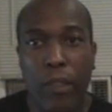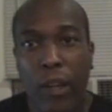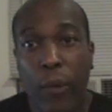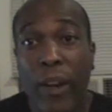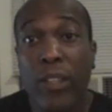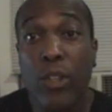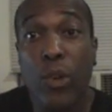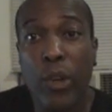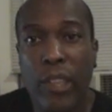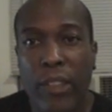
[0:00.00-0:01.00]
They're getting ready to
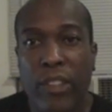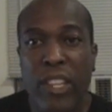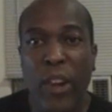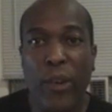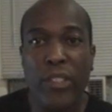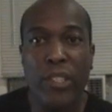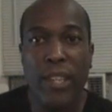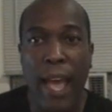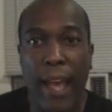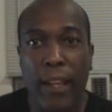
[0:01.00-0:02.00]
do another terrorist
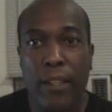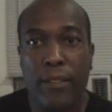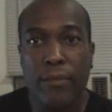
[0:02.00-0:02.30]
attack